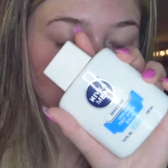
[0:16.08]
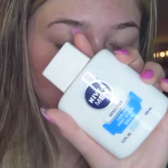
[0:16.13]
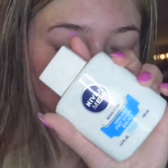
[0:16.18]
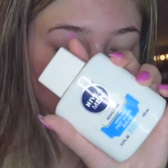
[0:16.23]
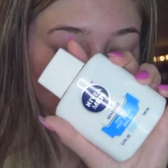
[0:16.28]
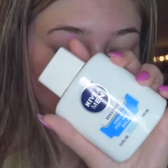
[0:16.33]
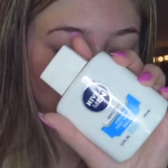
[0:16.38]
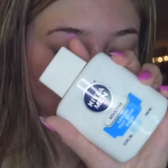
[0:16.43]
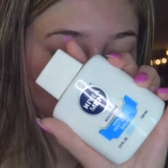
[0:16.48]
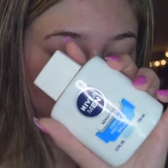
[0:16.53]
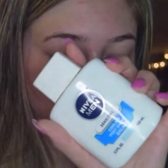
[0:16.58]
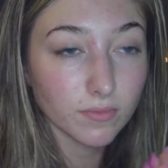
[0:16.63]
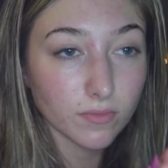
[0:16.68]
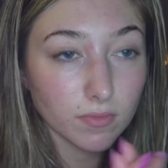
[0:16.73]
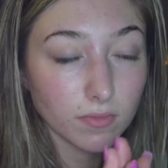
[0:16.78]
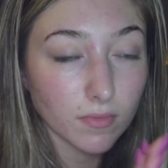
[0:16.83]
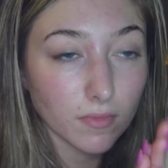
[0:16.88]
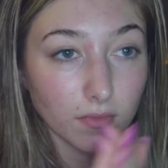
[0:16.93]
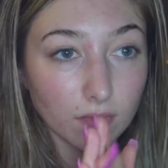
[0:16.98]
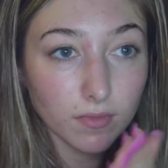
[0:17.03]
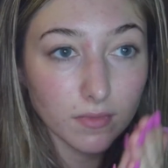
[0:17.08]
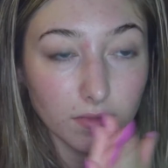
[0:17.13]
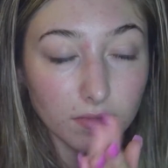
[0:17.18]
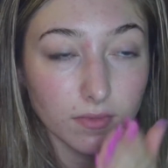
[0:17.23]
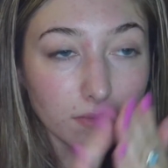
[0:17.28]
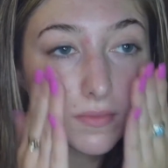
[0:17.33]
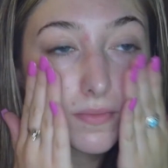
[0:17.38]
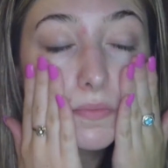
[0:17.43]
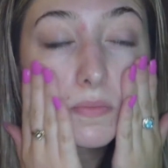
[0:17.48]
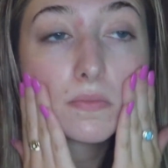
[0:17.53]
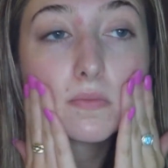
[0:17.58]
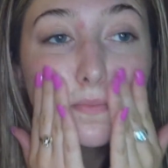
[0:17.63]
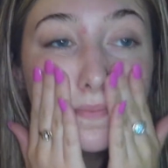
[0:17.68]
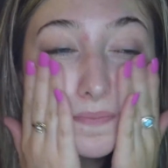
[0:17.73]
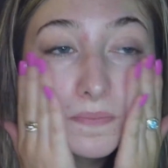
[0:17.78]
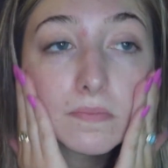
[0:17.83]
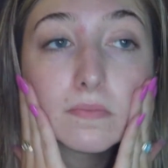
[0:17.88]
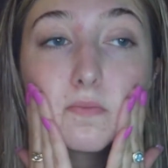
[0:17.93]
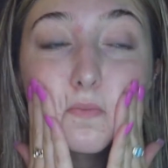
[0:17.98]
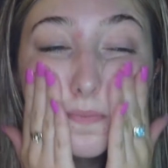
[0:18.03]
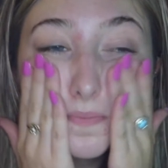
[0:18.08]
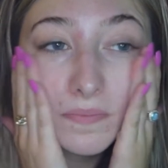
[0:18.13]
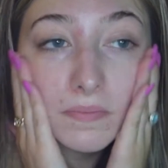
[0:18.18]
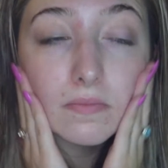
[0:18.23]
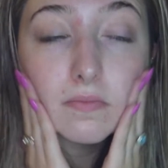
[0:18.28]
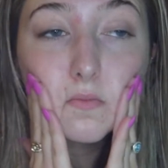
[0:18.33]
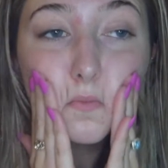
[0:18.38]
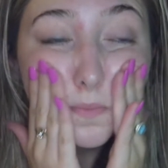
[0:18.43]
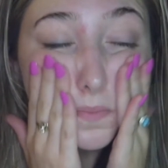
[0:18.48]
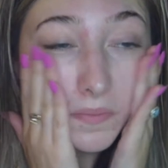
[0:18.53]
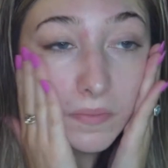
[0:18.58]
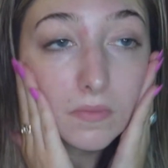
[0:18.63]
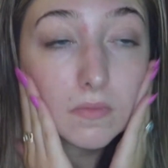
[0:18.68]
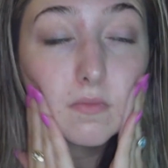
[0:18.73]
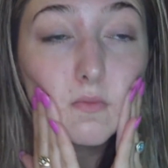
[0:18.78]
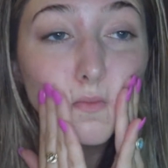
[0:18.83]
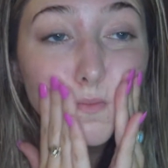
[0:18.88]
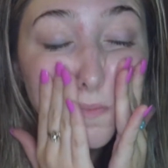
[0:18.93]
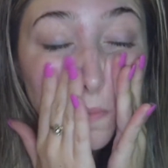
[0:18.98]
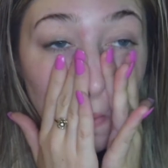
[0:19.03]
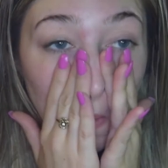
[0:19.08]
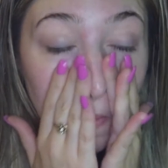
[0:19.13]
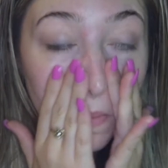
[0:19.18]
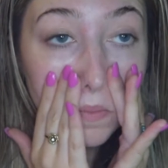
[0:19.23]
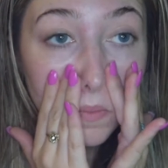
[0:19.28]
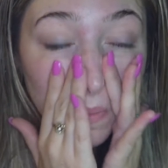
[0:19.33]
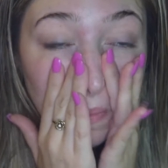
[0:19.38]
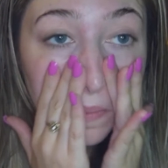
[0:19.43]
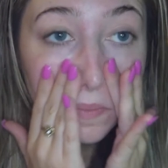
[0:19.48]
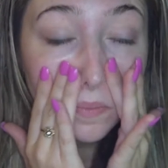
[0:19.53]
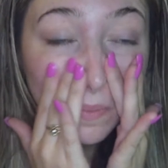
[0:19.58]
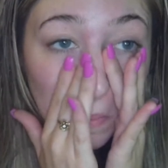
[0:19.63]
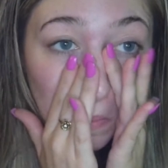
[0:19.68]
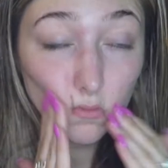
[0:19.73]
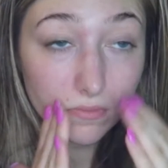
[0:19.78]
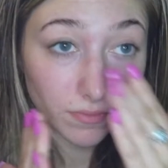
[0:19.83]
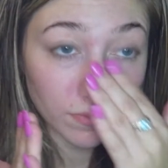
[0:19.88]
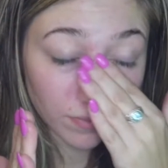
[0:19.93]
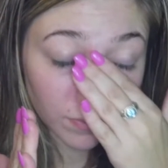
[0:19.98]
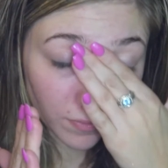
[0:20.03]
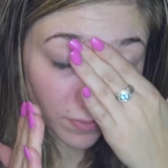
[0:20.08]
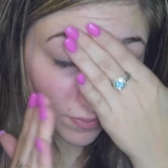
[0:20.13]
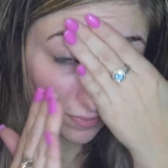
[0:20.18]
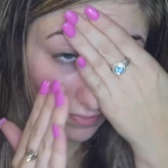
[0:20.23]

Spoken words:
So I always start with my Nivea Men's Aftershave. It's cheap and it works